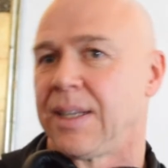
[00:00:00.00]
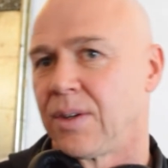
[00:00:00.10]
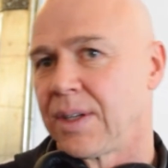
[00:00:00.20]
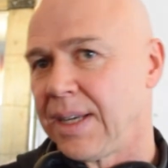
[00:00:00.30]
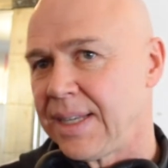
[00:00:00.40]

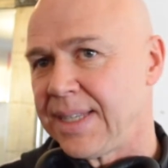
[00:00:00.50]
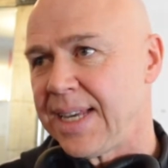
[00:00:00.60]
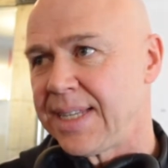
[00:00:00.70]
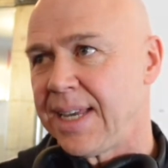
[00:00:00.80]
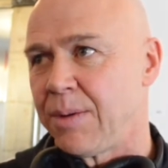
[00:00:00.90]
No,
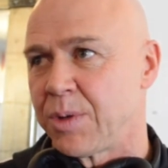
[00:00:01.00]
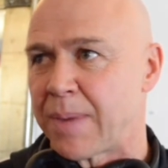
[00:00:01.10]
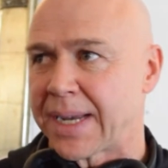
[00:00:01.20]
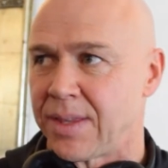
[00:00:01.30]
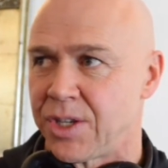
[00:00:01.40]
he was
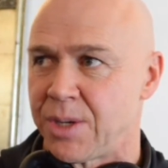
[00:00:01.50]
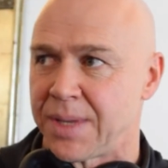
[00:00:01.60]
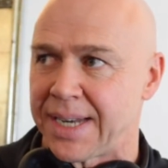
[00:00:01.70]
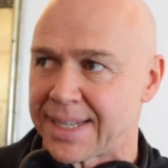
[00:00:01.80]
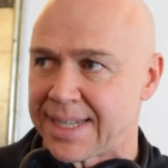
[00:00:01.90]
back in the
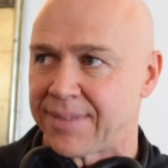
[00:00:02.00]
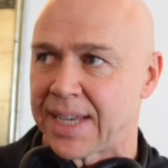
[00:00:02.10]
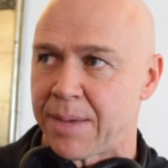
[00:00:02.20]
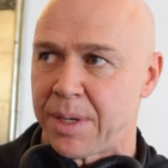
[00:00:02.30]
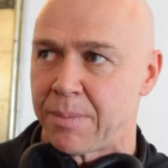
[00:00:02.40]
gym the next day
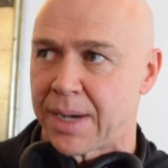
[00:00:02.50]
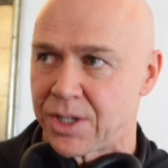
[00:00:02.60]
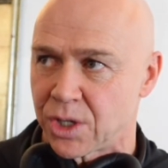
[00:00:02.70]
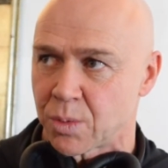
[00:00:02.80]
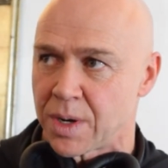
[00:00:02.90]
after getting beat
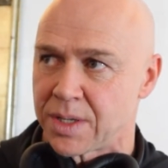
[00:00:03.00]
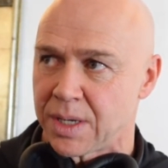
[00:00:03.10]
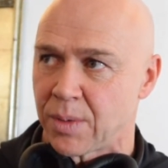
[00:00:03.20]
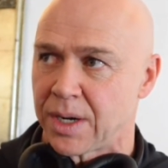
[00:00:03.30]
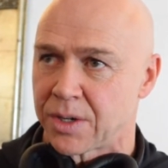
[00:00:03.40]
by Josh
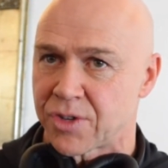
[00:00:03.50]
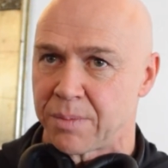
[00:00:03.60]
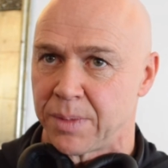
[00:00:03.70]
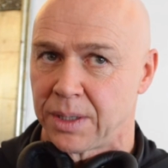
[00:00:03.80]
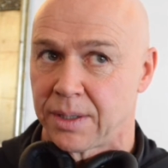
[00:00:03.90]
Warrington. He went on a
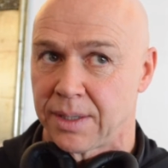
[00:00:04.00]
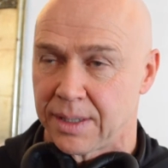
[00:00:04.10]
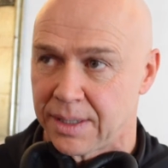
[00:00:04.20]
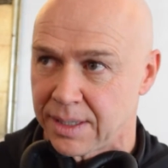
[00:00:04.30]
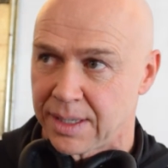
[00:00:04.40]
treadmill
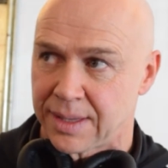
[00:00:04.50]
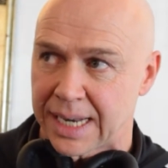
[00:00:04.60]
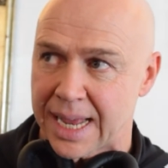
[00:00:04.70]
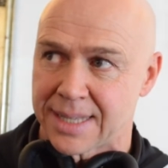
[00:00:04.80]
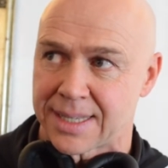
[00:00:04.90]
at
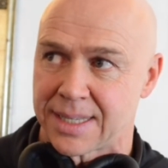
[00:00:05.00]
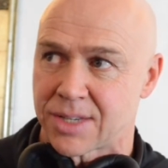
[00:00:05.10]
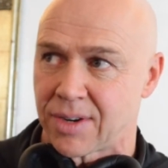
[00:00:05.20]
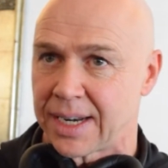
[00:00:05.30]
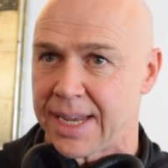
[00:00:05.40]
the Light
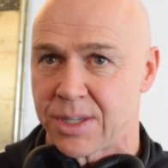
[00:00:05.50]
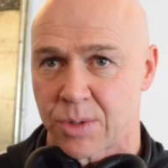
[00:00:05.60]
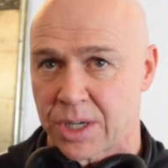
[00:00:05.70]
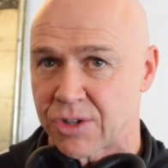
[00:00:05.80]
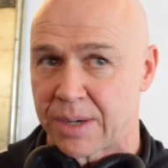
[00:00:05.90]
Centre in Leeds. He
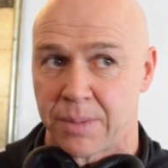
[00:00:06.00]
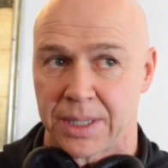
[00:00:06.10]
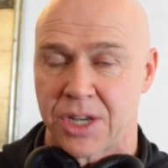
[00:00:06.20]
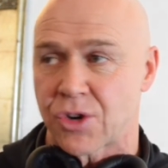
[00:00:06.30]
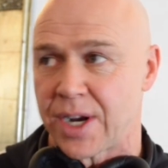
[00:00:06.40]
was on a treadmill.
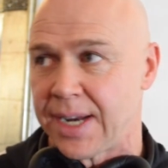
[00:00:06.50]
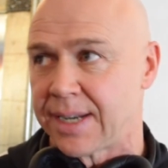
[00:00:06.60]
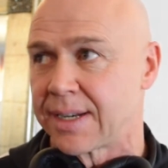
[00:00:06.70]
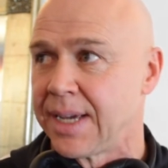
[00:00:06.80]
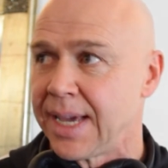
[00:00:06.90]
He
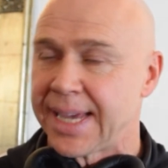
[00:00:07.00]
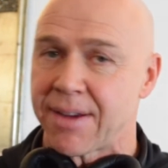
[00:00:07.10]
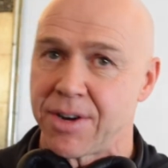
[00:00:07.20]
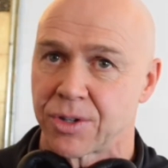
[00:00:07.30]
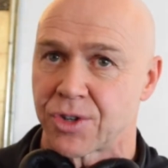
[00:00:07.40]
trained. He
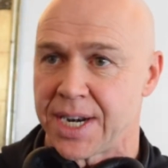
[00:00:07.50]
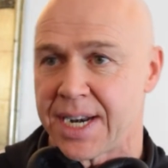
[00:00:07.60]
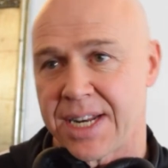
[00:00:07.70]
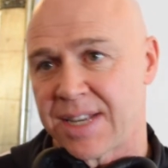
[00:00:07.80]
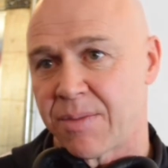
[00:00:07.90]
carried on
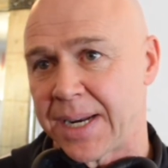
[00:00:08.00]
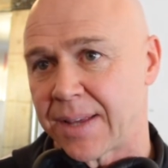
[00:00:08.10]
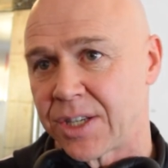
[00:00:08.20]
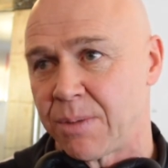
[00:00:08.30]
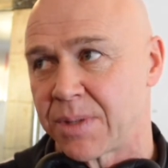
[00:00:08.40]
training. He's never been
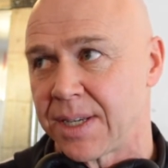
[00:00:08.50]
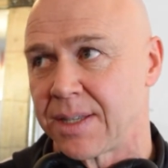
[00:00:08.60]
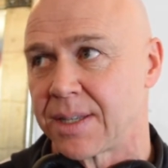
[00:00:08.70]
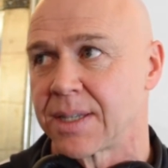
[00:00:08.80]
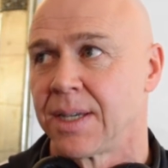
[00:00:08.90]
at the gym
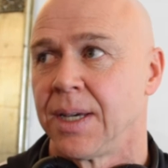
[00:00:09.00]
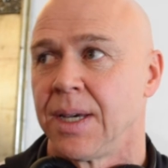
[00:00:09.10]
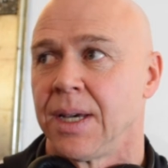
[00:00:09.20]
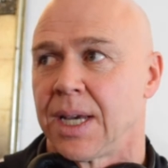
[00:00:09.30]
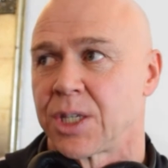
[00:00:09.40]
since.
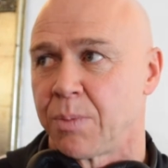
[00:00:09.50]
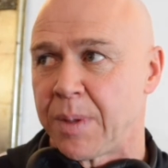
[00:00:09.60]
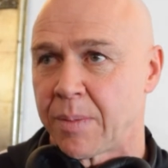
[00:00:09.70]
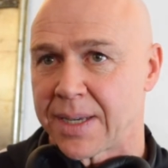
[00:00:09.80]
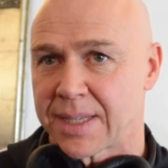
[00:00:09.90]
And some
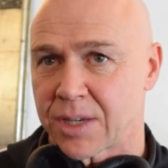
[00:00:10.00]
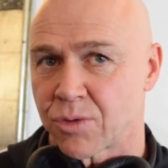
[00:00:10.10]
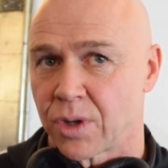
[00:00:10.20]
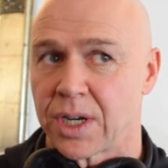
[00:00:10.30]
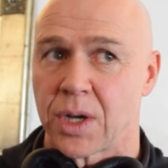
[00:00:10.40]
people might say
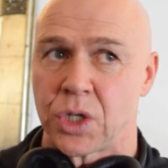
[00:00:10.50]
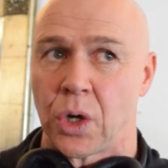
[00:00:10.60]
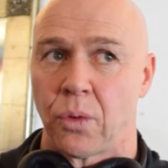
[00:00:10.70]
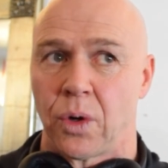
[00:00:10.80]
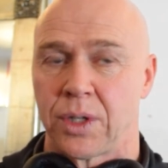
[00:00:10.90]
that's wrong. No, it's
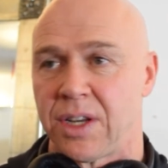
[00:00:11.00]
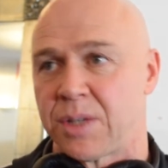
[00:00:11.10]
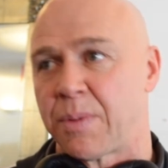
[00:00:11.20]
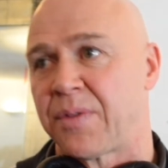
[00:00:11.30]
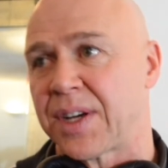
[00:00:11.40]
not wrong.
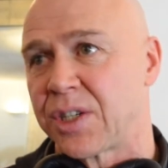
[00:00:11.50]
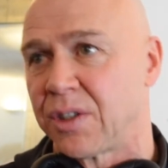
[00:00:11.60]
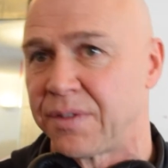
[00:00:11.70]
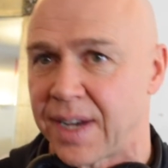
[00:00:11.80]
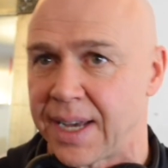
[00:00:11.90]
He's a
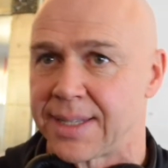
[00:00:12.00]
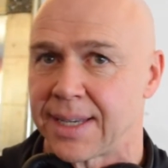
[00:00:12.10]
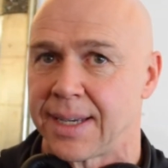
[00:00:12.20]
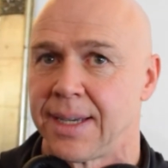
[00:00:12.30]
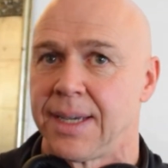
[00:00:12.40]
professional
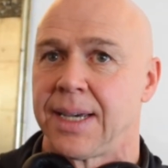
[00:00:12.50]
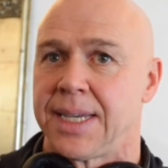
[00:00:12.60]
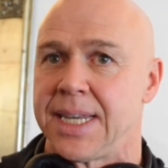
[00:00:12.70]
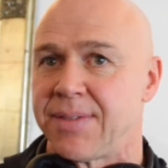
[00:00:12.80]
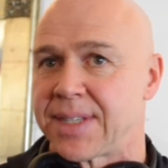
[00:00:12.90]
fighter.
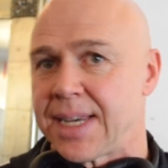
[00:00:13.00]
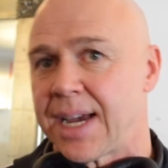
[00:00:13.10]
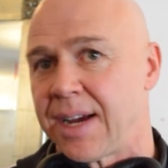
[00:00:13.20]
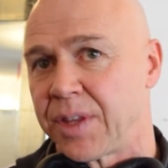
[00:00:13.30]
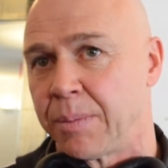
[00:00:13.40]
And you never take
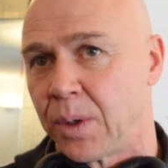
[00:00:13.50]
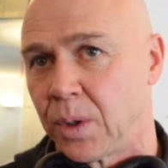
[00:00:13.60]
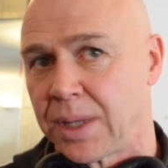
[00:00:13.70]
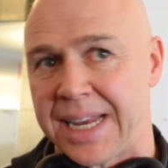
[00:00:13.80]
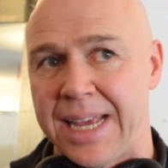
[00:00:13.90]
your eye off the
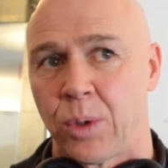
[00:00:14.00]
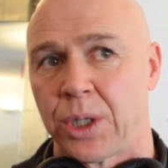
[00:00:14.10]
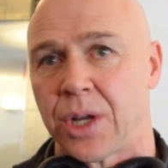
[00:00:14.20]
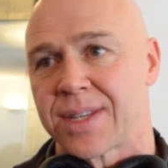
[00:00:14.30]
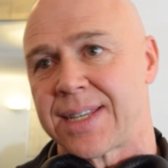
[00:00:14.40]
ball. And he
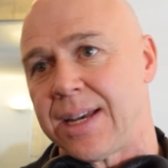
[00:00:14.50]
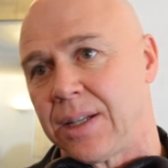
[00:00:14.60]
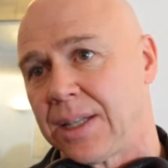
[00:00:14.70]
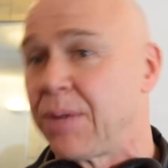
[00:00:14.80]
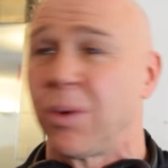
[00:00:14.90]
will not
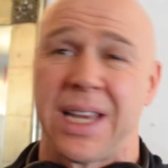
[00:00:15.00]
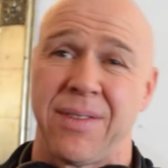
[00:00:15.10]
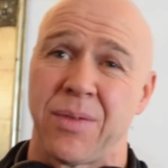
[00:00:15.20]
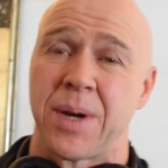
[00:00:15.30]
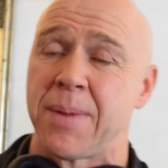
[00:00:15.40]
settle. And
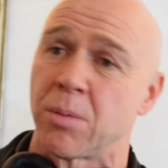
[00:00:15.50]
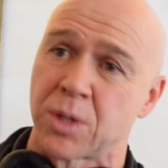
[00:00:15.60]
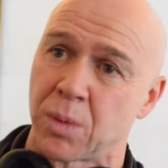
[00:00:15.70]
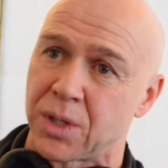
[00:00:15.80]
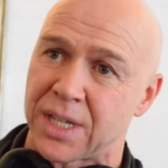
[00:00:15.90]
even when he
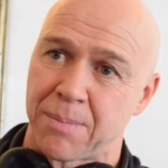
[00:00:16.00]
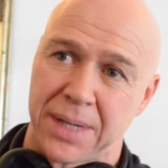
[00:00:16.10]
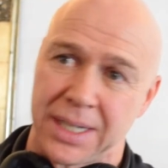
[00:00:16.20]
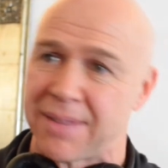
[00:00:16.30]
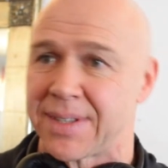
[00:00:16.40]
becomes a world
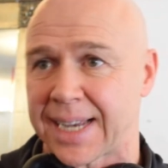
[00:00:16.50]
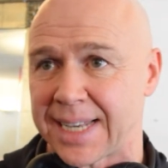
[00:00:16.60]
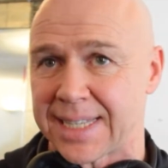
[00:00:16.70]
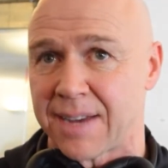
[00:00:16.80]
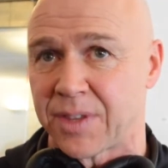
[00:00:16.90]
champion, he'll never take
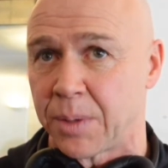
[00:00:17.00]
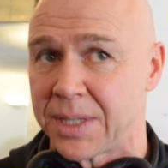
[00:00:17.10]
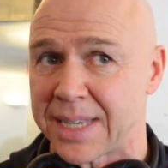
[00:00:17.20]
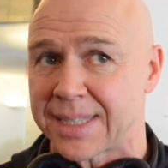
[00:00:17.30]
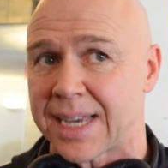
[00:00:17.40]
his eye off the ball.
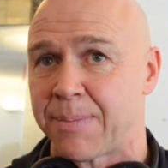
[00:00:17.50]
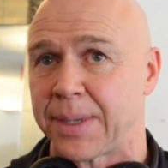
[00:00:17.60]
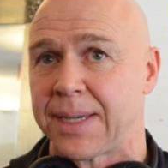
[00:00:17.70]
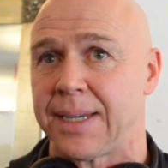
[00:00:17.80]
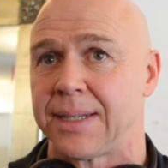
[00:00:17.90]
He's that type
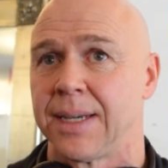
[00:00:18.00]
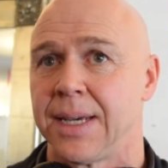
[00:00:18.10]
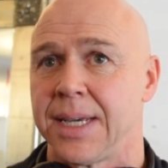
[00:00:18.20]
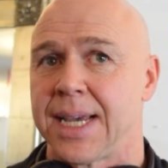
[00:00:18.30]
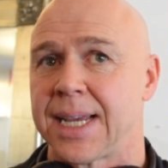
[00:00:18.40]
of kid.
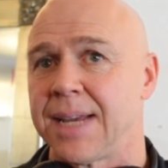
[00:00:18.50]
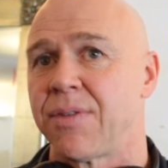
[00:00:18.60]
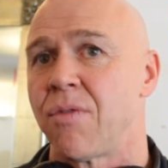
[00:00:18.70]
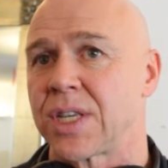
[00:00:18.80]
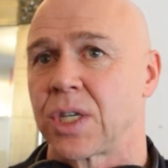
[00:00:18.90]
You can
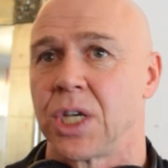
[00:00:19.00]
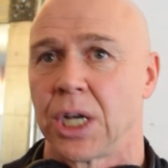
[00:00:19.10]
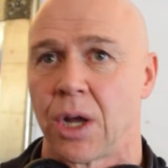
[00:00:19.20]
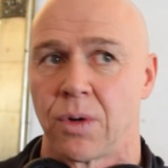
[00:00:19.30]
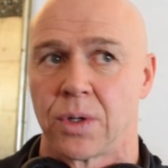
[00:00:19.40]
never rest on your
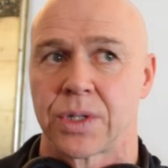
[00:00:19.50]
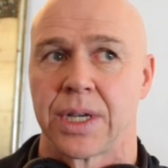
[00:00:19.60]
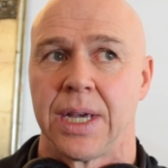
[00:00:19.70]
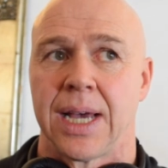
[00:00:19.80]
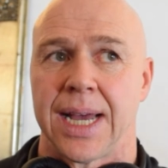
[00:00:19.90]
laurels.
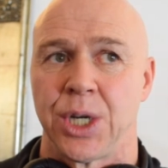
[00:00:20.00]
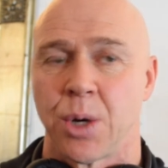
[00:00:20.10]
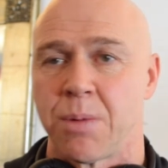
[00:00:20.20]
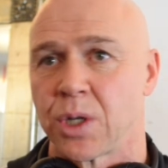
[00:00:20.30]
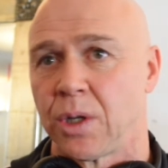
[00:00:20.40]
And
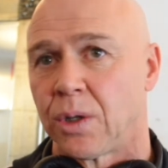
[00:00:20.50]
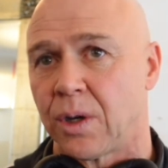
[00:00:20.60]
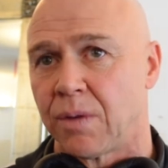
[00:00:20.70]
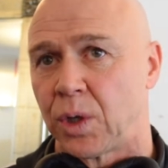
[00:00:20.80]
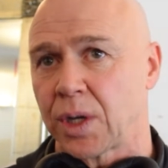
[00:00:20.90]
nobody's
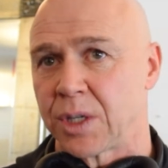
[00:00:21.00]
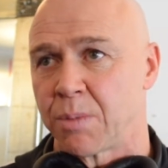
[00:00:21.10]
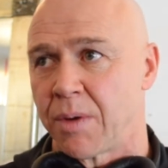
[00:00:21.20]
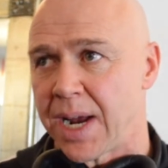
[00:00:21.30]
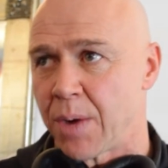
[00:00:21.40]
all overlooking this
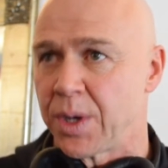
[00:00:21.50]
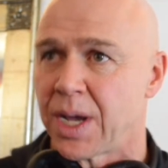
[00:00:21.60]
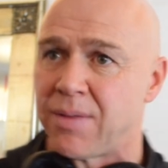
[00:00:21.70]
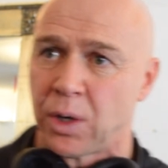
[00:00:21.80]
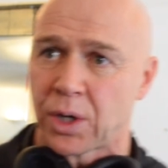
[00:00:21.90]
Marrero.
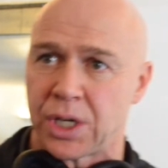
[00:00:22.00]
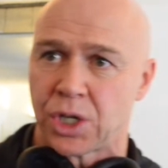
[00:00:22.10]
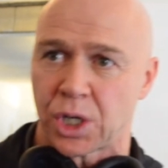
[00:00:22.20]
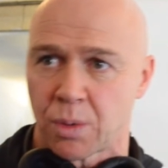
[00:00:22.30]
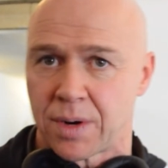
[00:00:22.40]
Not even looking at
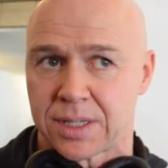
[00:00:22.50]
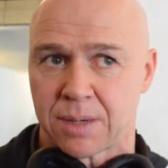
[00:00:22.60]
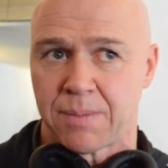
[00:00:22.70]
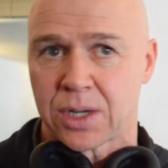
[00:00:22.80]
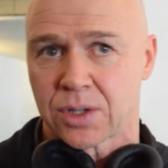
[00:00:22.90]
Josh
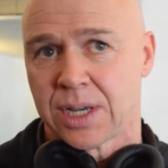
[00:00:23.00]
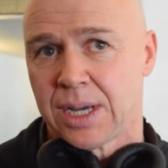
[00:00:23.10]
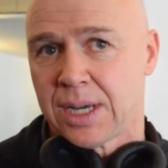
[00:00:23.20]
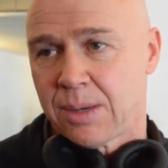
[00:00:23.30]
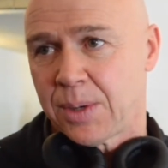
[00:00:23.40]
Warrington, because
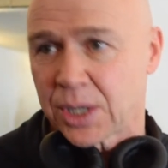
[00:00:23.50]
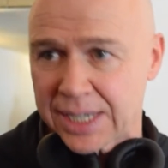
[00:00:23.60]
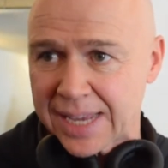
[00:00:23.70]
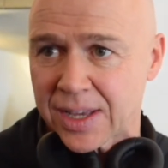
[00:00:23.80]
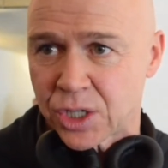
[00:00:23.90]
we're not going
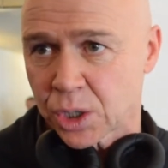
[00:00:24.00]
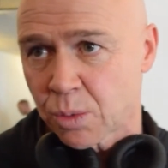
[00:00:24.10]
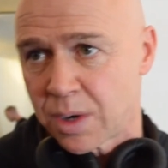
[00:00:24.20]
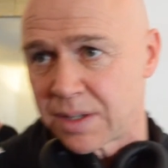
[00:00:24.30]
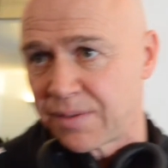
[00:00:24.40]
to get that
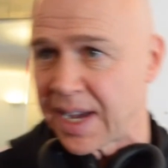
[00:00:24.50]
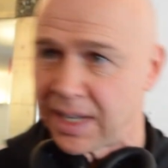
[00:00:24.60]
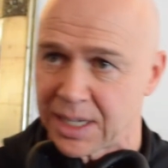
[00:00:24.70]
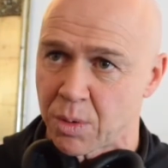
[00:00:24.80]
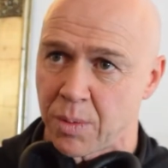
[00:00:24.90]
Josh Warrington fight
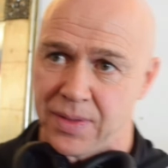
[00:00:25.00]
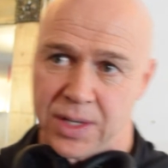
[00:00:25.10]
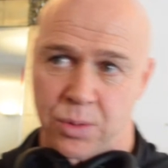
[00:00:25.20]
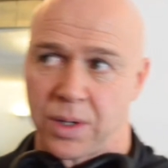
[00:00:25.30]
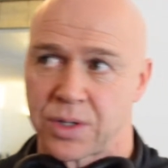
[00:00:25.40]
unless we win
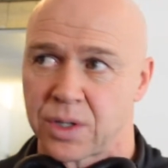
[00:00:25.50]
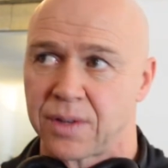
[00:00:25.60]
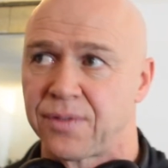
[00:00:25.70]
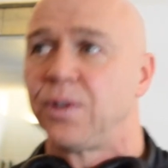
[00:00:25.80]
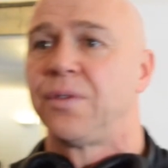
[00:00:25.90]
this one. So
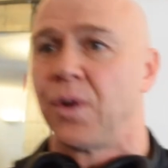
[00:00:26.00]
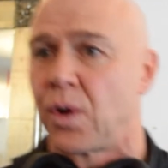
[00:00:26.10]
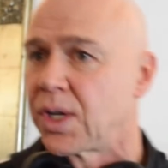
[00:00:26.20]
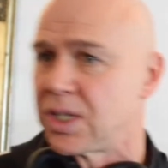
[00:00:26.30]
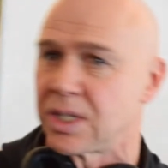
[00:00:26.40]
the full
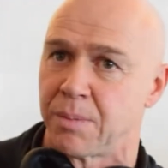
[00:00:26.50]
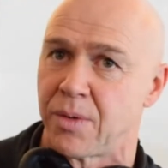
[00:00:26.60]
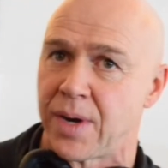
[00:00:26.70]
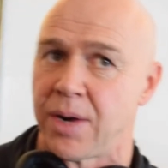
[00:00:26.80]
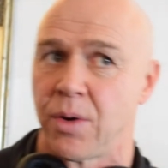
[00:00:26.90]
focus is on
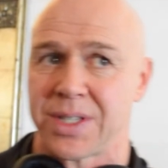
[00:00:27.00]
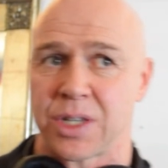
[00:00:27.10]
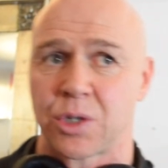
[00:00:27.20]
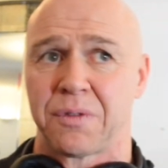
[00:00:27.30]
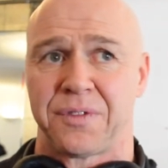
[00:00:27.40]
Marrero. It's
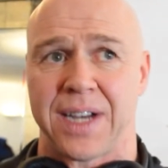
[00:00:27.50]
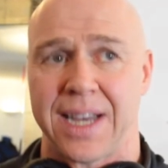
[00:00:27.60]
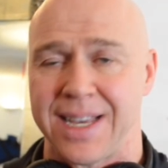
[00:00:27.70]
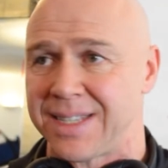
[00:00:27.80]
a tough fight. He's